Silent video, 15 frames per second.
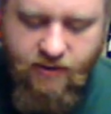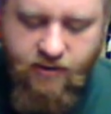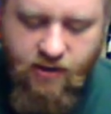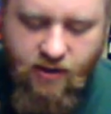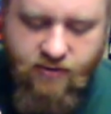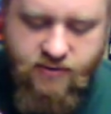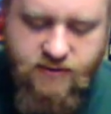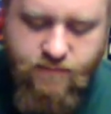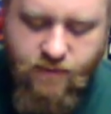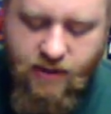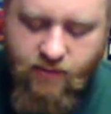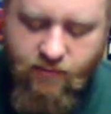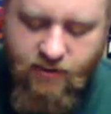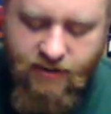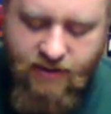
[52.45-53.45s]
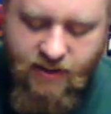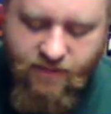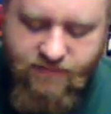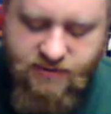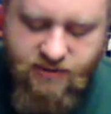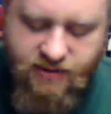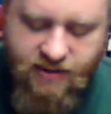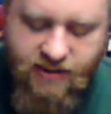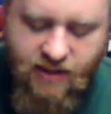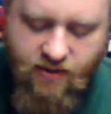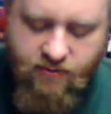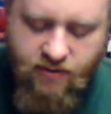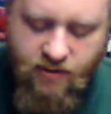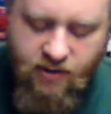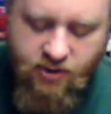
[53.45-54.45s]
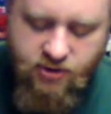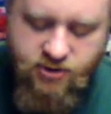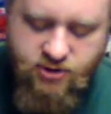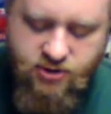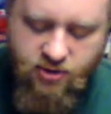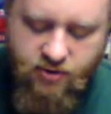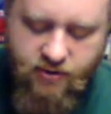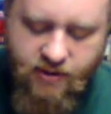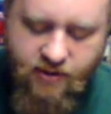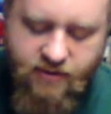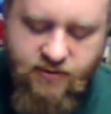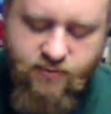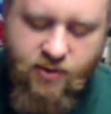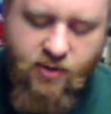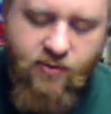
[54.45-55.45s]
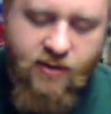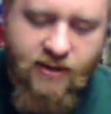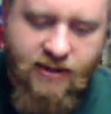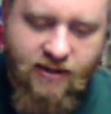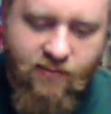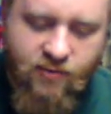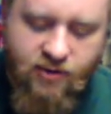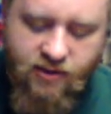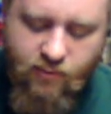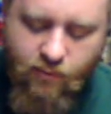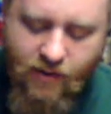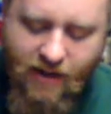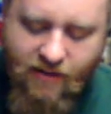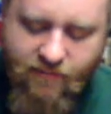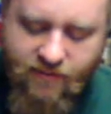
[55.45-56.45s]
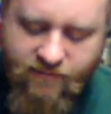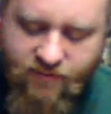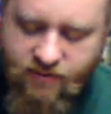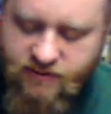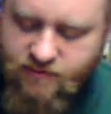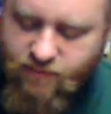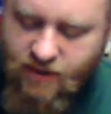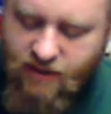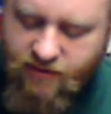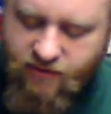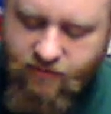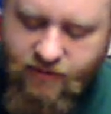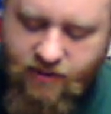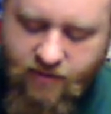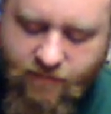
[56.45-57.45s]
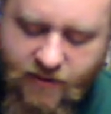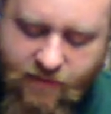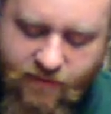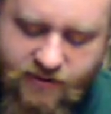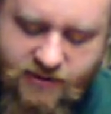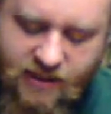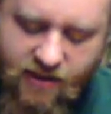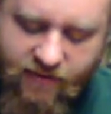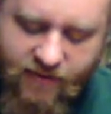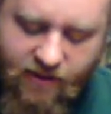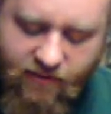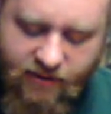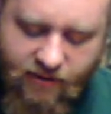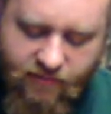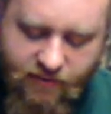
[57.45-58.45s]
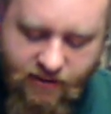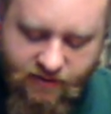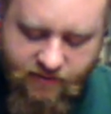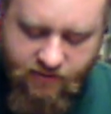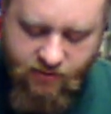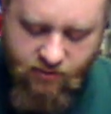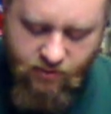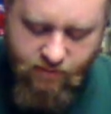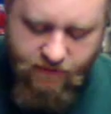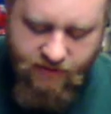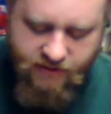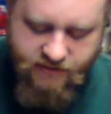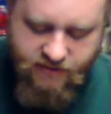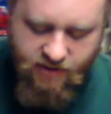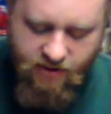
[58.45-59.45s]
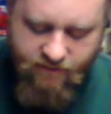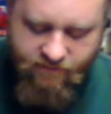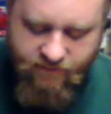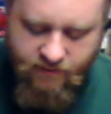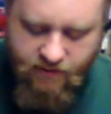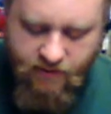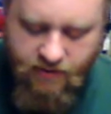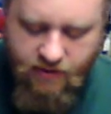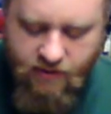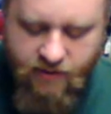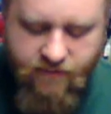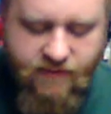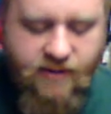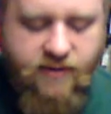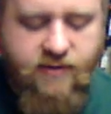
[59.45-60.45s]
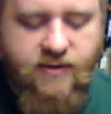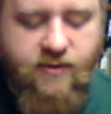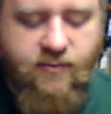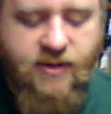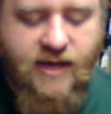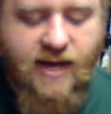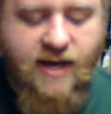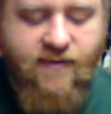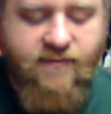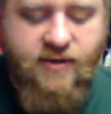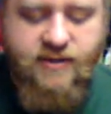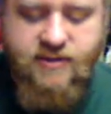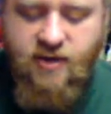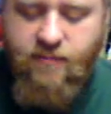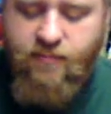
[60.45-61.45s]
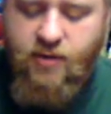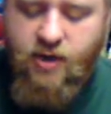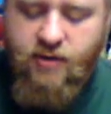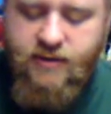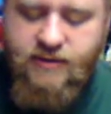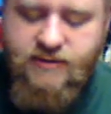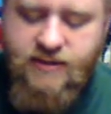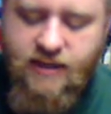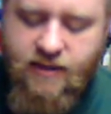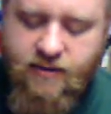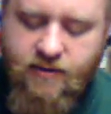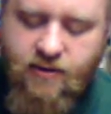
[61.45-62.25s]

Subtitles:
Goggle spray really helps clean out certain areas. We don't want to get them really wet, but if we spray a little bit on a paper towel, that will help get the goopiness off. The other thing we have is our ball detent.